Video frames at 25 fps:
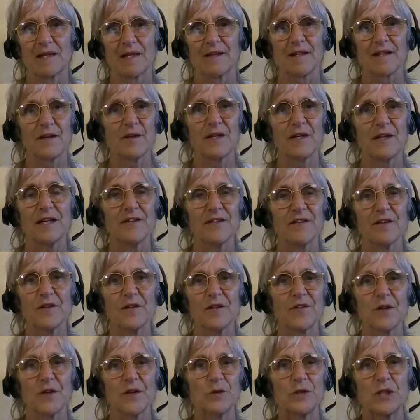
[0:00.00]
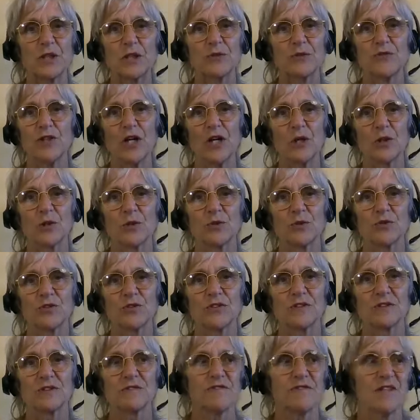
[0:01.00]
So there's also no
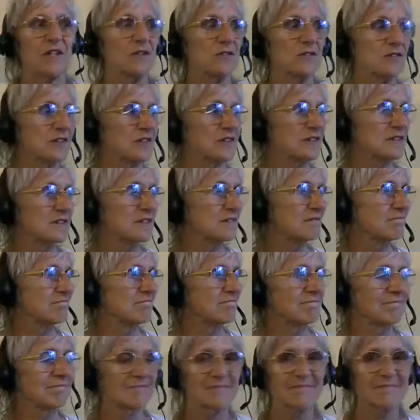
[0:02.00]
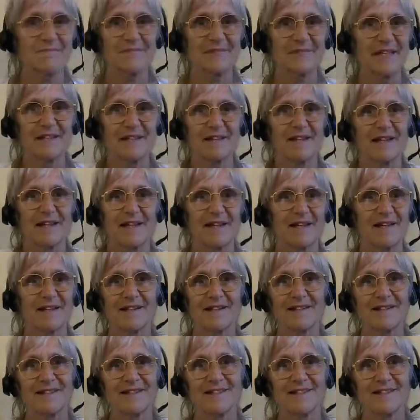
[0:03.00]
rose. Rose is nothing.